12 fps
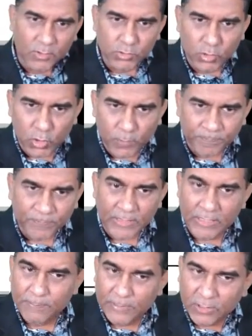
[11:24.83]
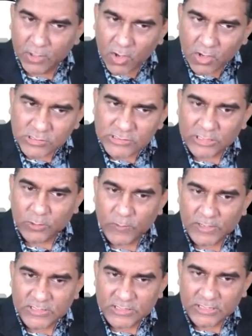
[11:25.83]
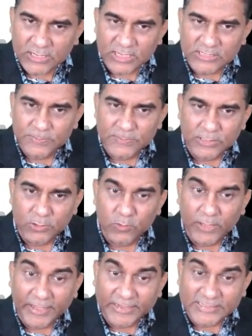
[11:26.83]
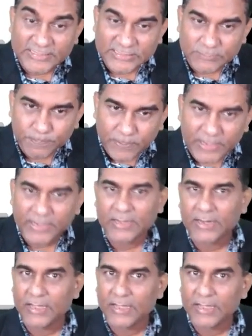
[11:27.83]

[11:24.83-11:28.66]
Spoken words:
So because the question asked me to explain,